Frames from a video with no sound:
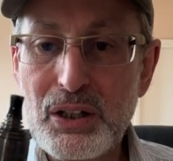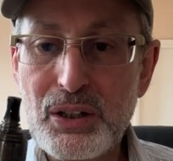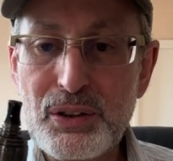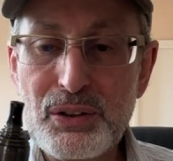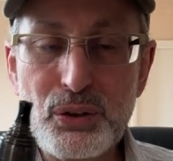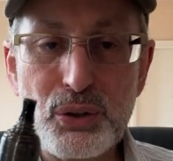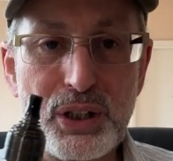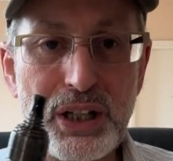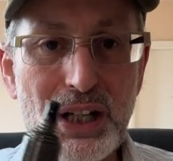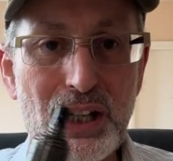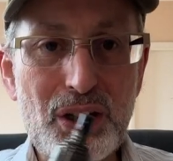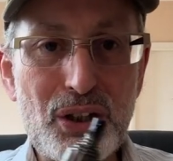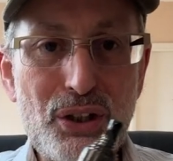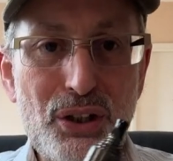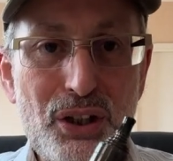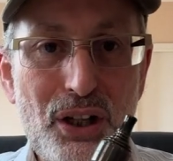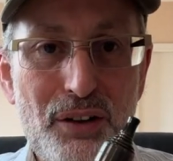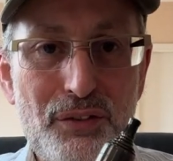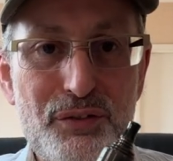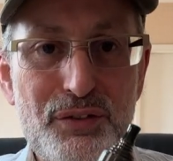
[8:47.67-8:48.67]
You get a
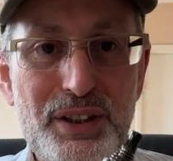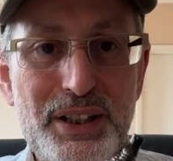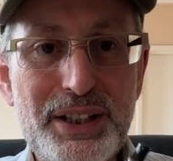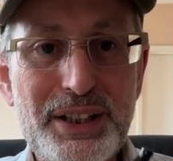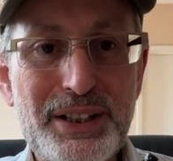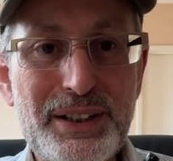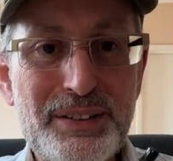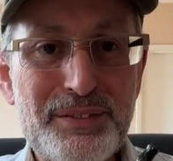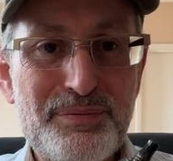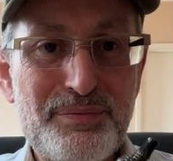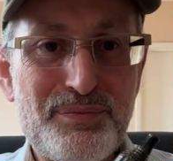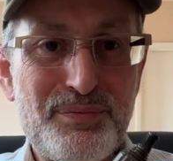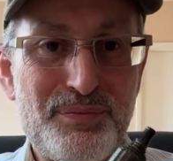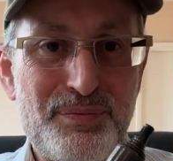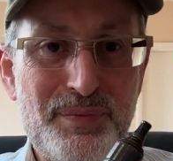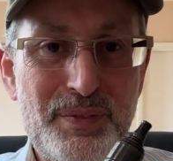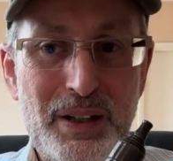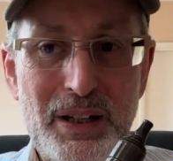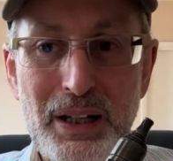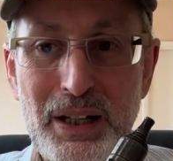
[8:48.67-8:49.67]
lovely,
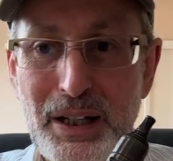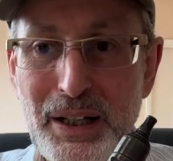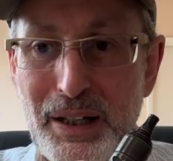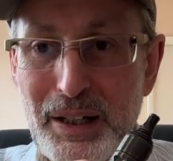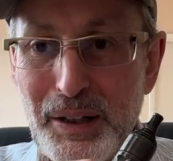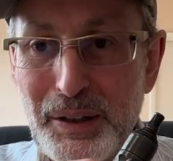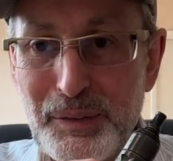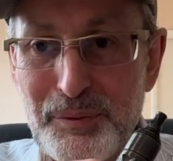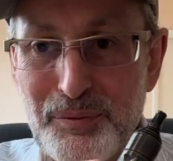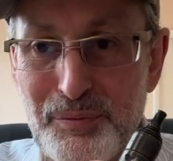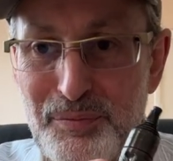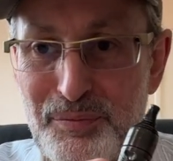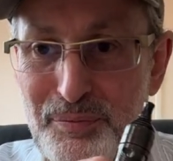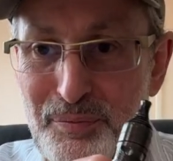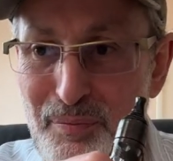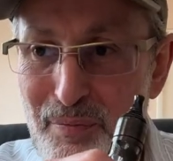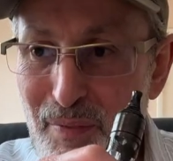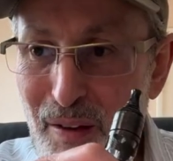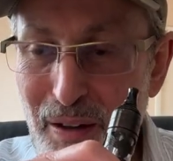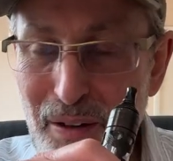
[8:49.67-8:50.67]
um,
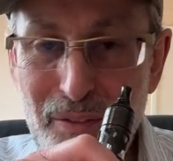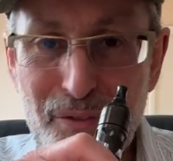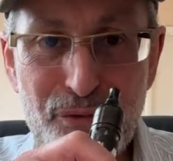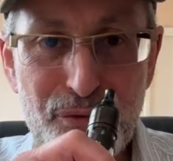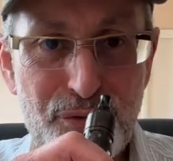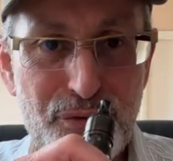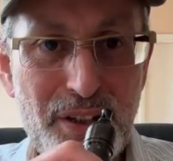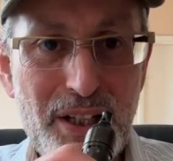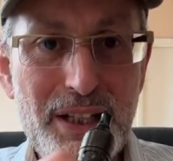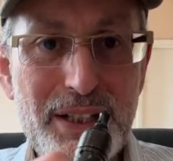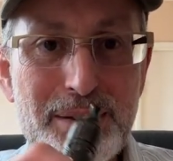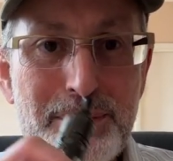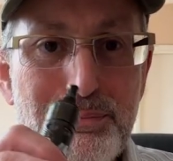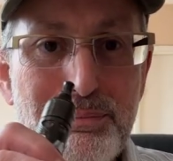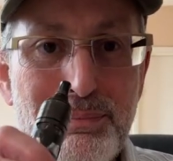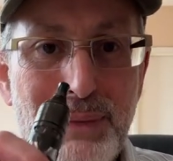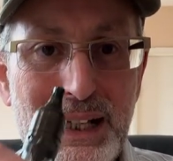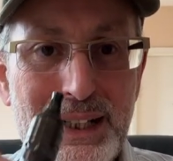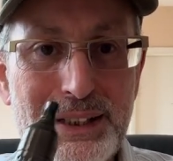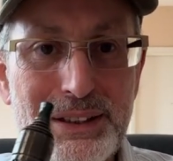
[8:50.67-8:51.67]
fairly
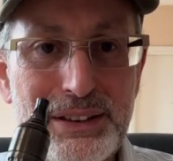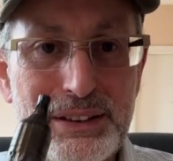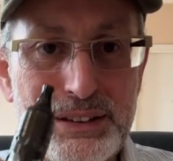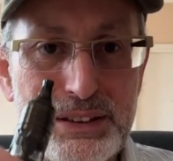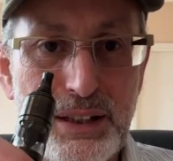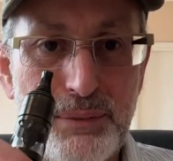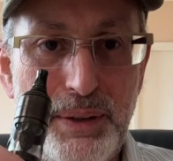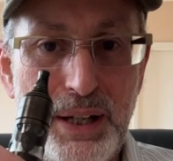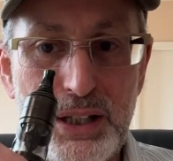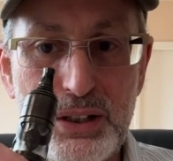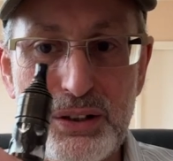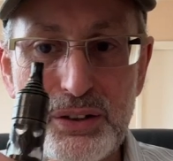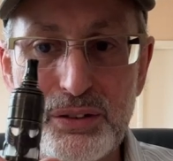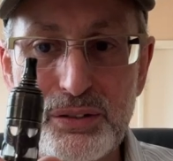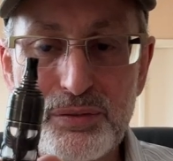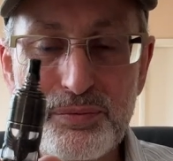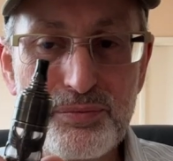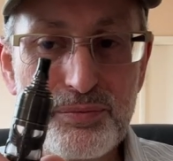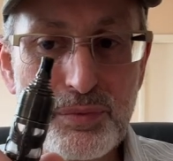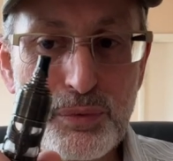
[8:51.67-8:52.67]
mild tobacco
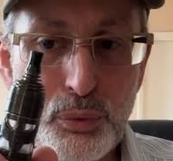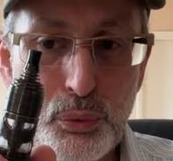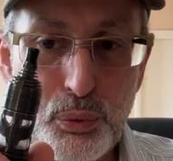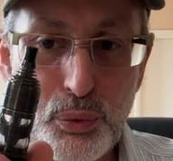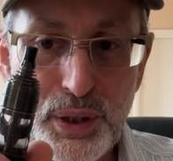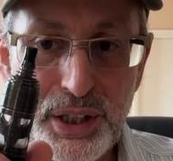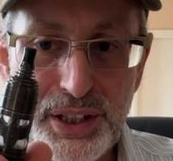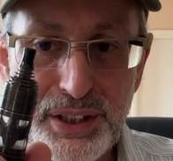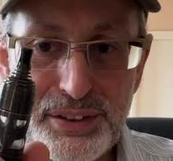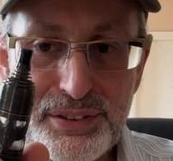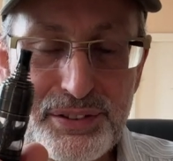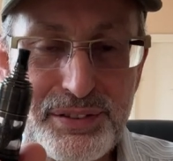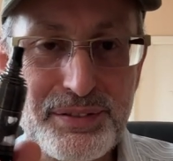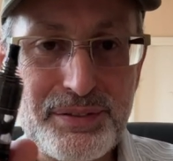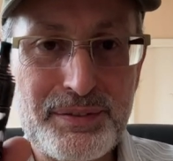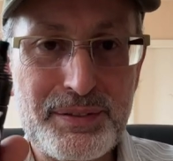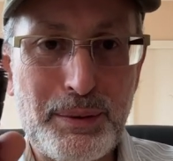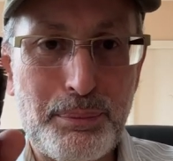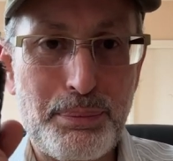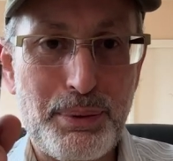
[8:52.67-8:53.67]
with
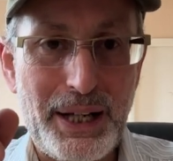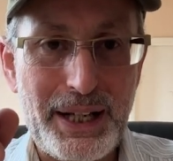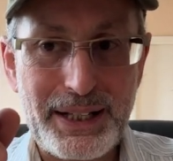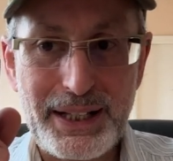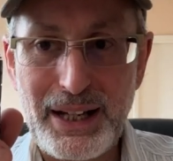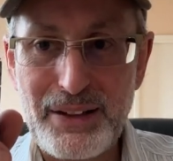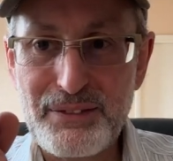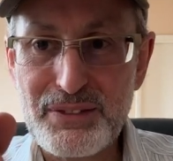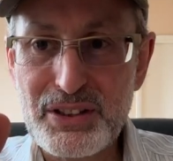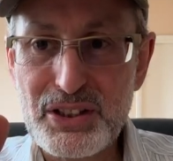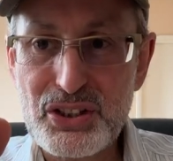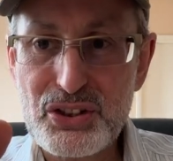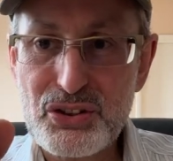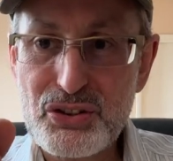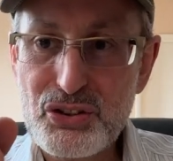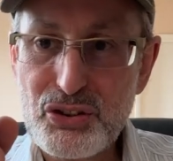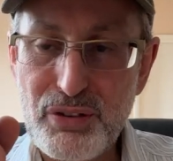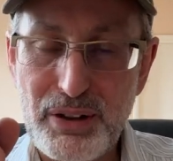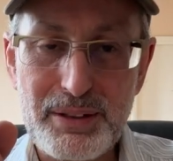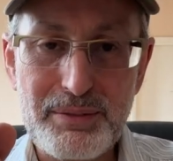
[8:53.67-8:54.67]
the Black Cavendish
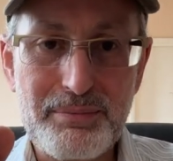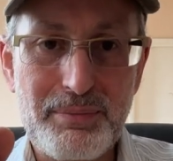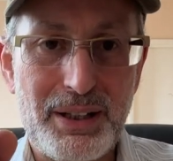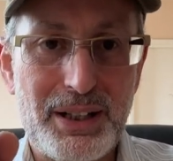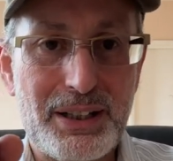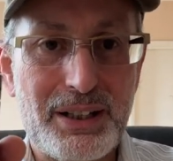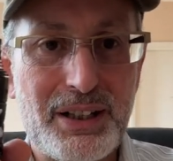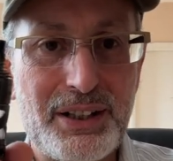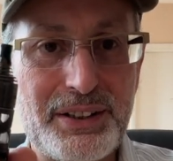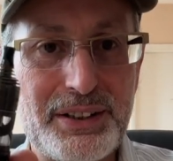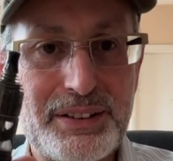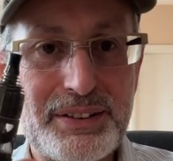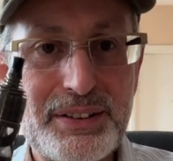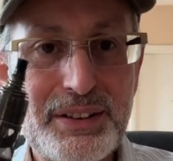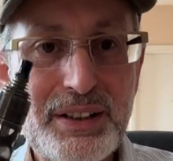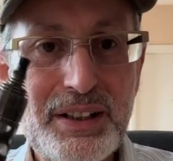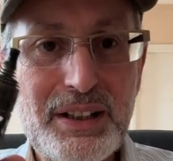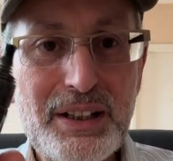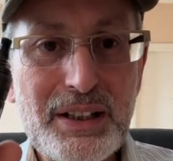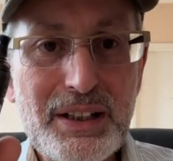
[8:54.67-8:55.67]
trademark on it.
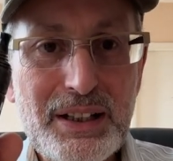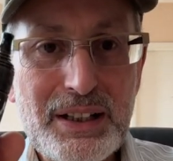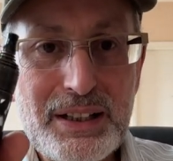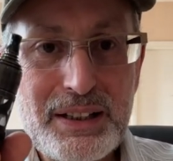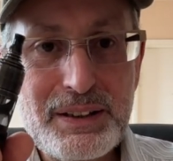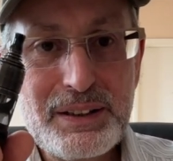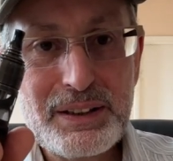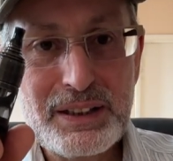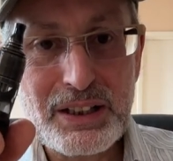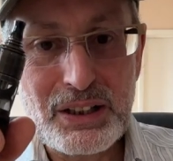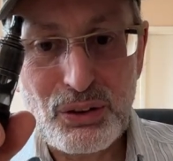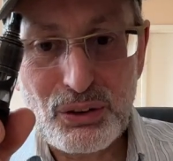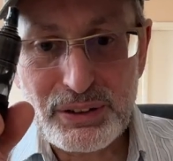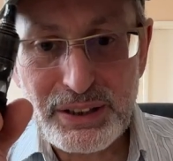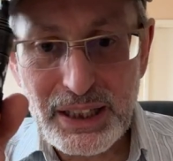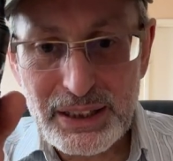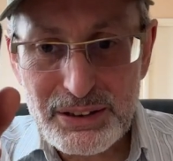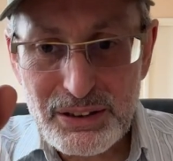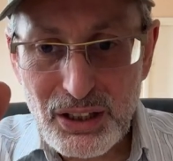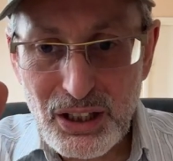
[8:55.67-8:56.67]
You know,
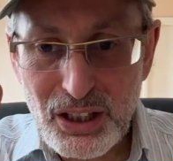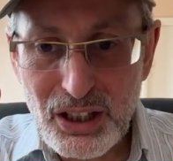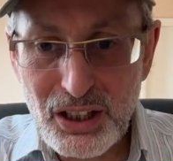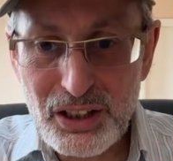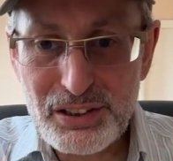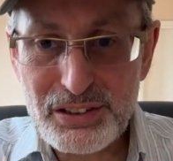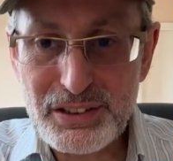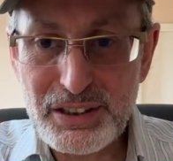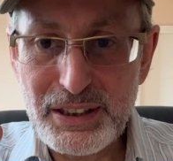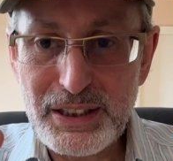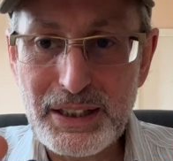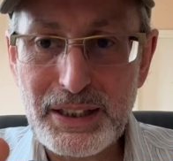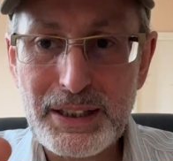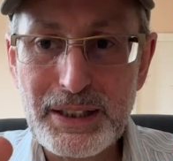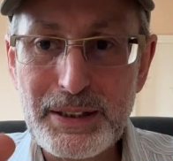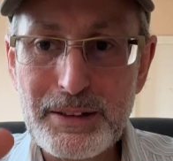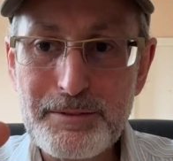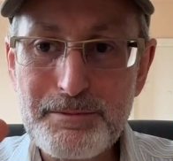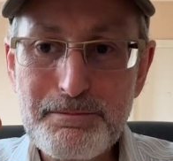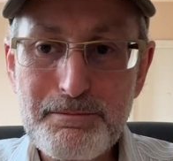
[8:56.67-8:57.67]
that
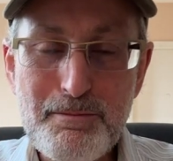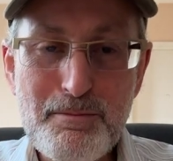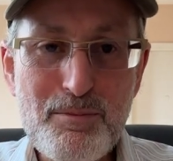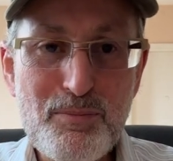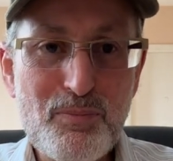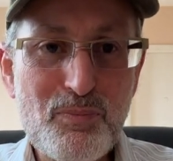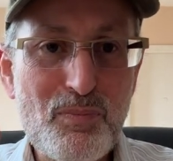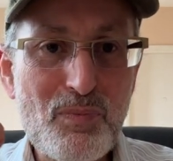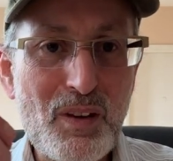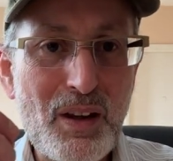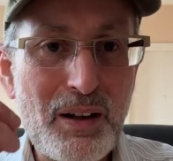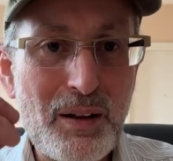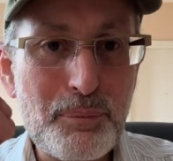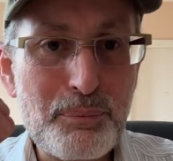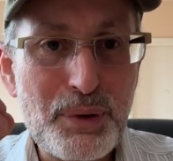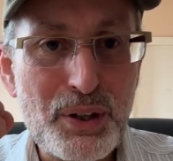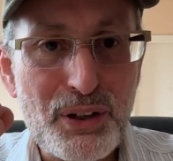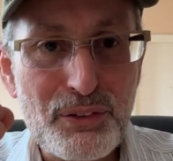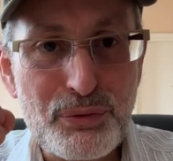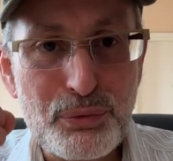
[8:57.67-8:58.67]
earthy, a
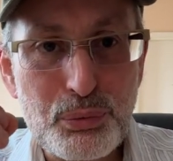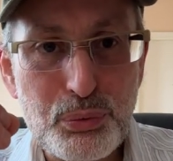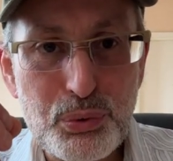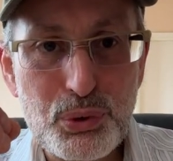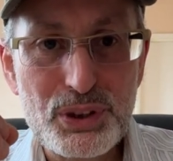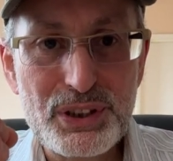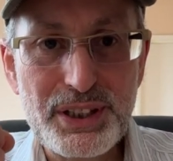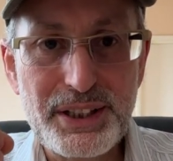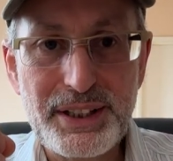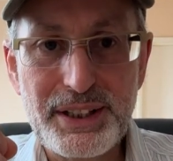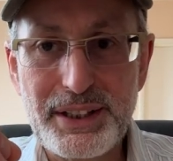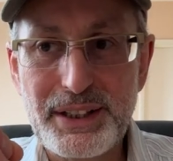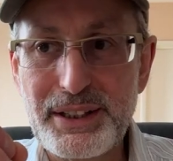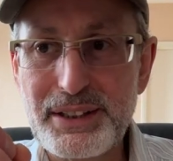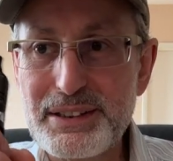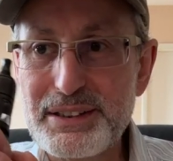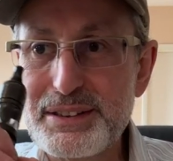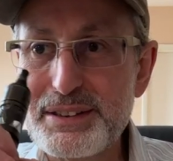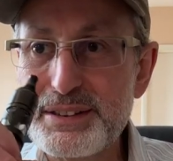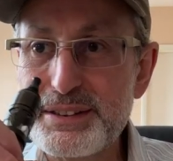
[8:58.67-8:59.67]
bit of
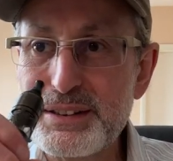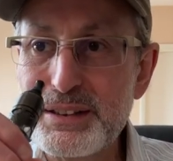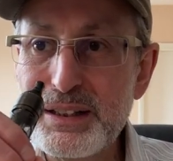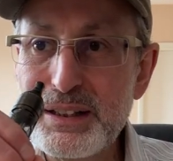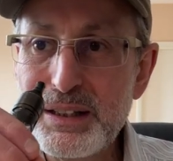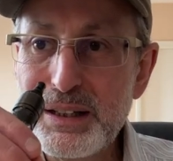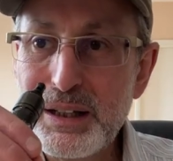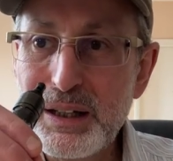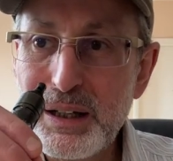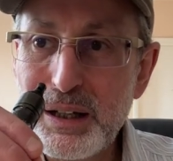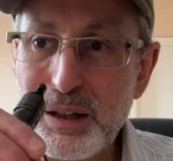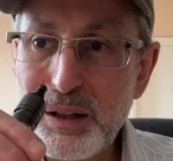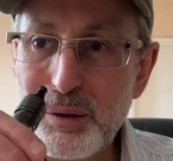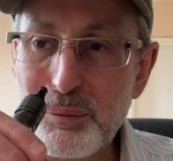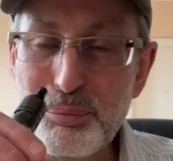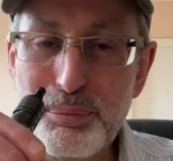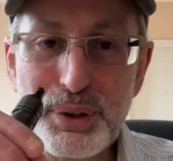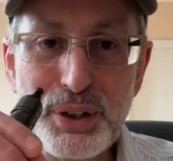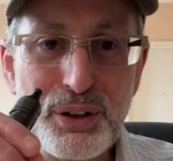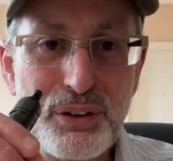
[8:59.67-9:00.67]
woodiness, a
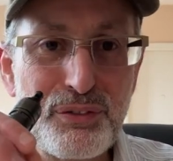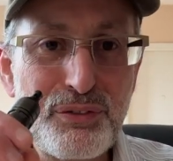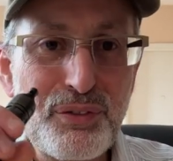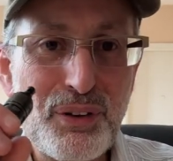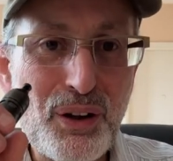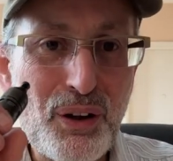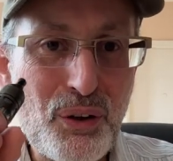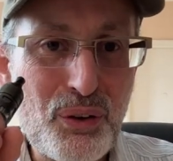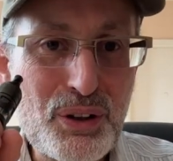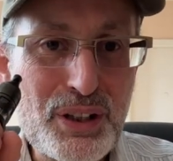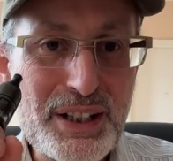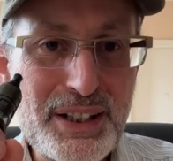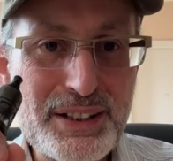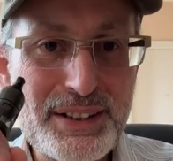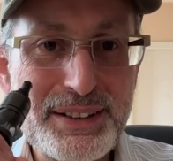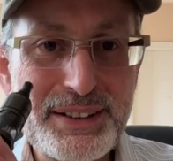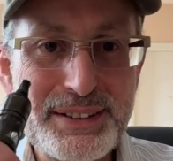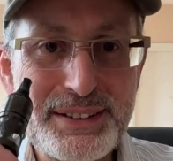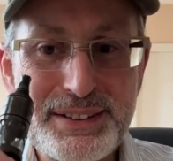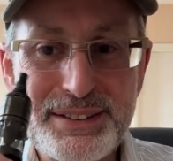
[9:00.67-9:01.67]
bit of
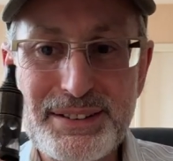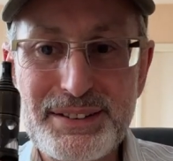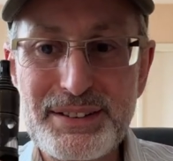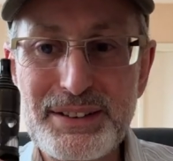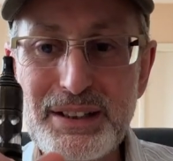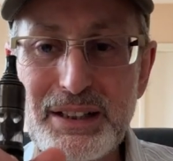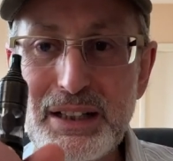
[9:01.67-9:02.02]
oakiness,